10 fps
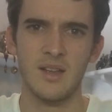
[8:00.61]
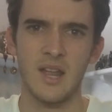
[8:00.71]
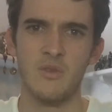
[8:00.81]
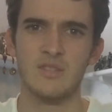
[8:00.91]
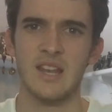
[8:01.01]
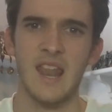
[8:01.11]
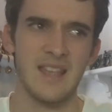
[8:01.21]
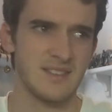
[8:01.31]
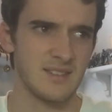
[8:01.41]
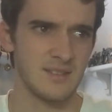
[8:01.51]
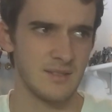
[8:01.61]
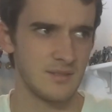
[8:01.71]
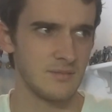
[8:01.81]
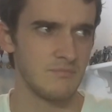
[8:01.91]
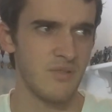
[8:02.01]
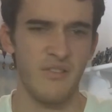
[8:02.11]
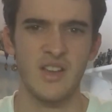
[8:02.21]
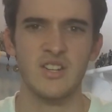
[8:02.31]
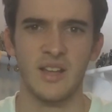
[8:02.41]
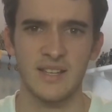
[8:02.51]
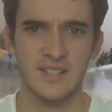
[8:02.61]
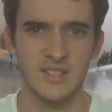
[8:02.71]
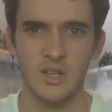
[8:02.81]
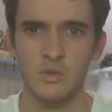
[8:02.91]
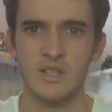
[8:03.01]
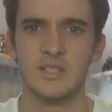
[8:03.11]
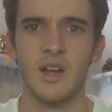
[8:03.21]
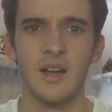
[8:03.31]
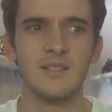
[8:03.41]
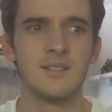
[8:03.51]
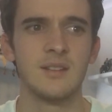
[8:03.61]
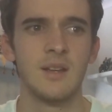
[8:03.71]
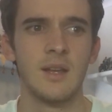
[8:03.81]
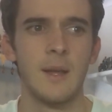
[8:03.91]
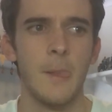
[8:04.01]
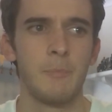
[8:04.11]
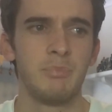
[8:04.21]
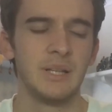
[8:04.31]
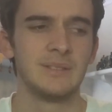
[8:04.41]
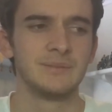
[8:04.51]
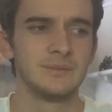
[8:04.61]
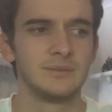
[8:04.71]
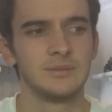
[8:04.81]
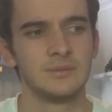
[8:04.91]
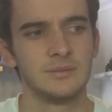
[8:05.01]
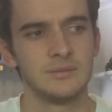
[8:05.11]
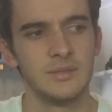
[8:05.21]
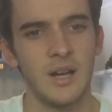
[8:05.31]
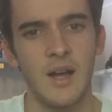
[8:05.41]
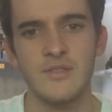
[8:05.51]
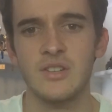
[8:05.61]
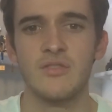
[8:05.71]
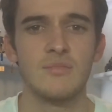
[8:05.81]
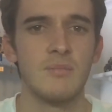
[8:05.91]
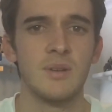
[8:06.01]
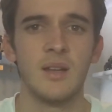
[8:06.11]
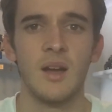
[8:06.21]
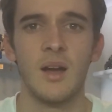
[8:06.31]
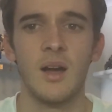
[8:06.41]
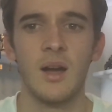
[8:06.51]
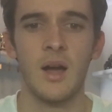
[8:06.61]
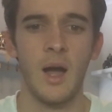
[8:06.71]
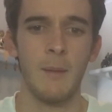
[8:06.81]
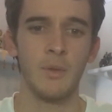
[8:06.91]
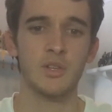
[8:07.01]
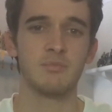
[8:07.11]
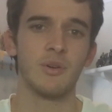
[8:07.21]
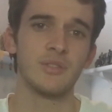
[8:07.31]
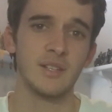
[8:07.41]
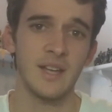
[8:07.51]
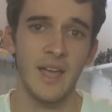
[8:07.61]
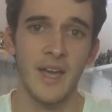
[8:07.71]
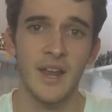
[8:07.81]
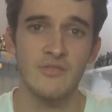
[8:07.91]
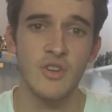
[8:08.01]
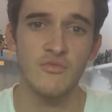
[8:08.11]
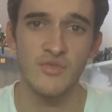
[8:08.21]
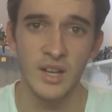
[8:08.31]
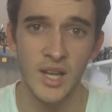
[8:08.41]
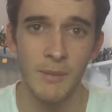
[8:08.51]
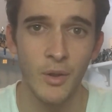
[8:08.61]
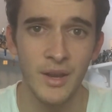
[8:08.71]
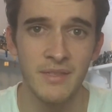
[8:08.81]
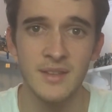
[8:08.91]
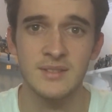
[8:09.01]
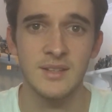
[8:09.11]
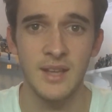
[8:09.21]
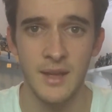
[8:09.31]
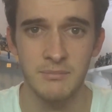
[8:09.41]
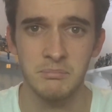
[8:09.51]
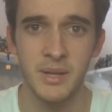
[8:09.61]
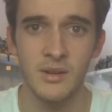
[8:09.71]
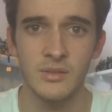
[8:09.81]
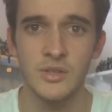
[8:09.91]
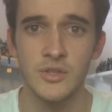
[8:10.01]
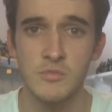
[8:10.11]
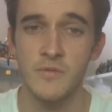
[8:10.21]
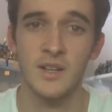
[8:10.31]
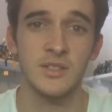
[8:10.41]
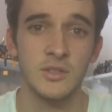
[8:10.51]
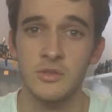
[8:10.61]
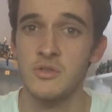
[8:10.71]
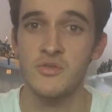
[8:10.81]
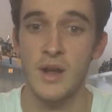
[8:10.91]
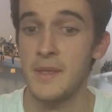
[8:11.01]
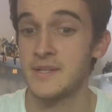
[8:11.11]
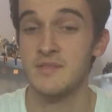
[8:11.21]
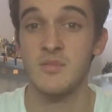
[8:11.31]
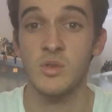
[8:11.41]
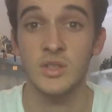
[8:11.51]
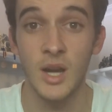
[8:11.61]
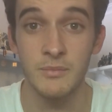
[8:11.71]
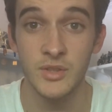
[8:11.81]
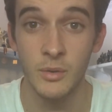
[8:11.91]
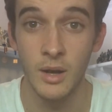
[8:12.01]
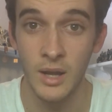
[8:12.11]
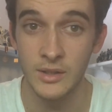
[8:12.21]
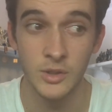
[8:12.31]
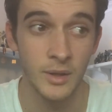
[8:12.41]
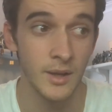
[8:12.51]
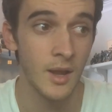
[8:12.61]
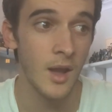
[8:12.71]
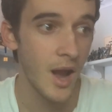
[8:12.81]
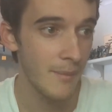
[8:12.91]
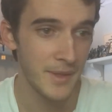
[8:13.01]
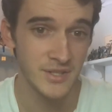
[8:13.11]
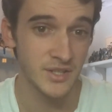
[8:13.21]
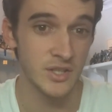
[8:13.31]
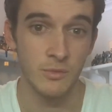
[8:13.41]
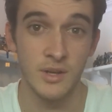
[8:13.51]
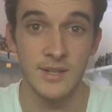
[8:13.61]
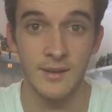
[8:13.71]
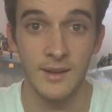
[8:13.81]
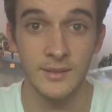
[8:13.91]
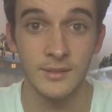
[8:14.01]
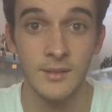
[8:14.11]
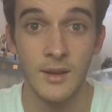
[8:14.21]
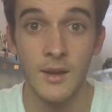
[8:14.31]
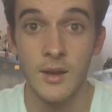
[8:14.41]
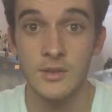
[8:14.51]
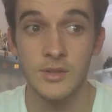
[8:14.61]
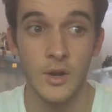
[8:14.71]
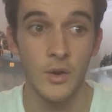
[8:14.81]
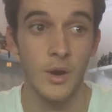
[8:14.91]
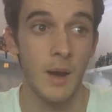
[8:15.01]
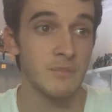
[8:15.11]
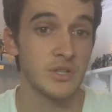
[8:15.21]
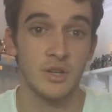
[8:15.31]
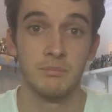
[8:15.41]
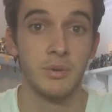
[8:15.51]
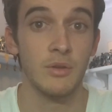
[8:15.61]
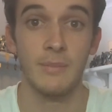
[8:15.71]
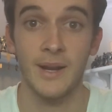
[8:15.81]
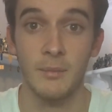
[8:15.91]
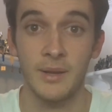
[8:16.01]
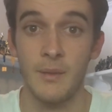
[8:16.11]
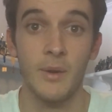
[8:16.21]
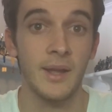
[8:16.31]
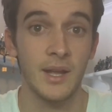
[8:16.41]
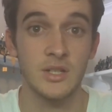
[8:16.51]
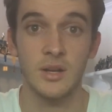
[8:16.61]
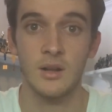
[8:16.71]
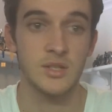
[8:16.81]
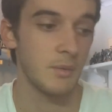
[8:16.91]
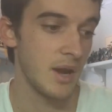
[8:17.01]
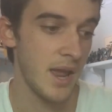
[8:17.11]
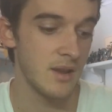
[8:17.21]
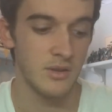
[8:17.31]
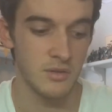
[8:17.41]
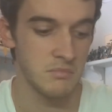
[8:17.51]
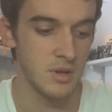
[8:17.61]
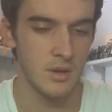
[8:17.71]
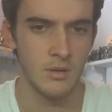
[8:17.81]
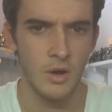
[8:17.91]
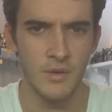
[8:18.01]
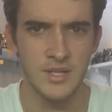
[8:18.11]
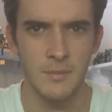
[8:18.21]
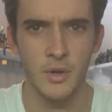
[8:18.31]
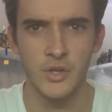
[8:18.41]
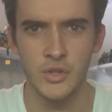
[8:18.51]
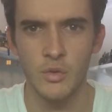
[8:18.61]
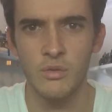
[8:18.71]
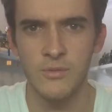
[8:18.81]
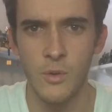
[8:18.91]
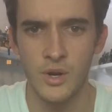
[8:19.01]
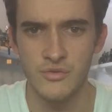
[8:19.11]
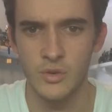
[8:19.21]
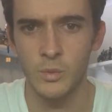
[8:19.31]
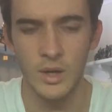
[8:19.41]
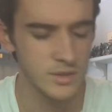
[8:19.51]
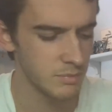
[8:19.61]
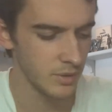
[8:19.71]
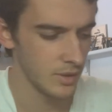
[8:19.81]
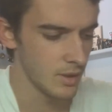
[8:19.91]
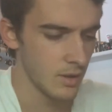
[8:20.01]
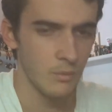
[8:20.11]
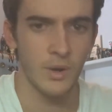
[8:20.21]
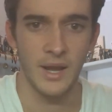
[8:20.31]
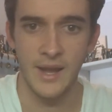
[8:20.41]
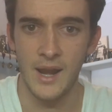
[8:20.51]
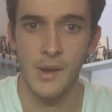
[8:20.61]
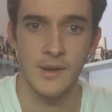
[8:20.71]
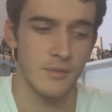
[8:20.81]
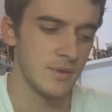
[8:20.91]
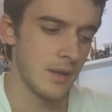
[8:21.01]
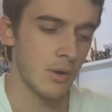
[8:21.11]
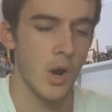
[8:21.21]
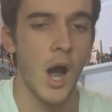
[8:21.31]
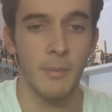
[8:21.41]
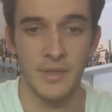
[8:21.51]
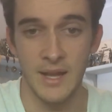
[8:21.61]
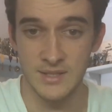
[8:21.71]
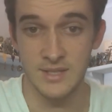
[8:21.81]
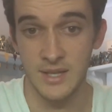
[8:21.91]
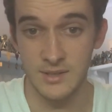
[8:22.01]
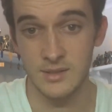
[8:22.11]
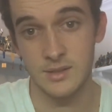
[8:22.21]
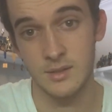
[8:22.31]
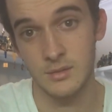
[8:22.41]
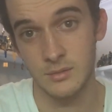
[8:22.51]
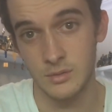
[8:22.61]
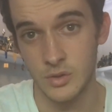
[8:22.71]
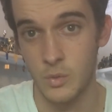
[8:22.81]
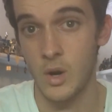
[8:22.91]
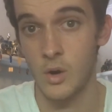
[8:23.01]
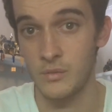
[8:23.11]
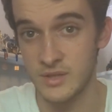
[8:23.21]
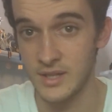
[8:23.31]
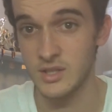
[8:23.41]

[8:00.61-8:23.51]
looks less professional, I guess. It doesn't look as nice. But I've just remembered I'm not supposed to care, and I don't really. I'm not in this to get big on YouTube. If I do, great. This gives me more time to do what I like doing. I mean, this just to do it because I like it. So I'm just going to put them back up again when I get a chance. I'm going to edit them. Obviously, I'm not going to do all 400 at once, but when I can, I'll edit them, and they'll go up at that 6, 12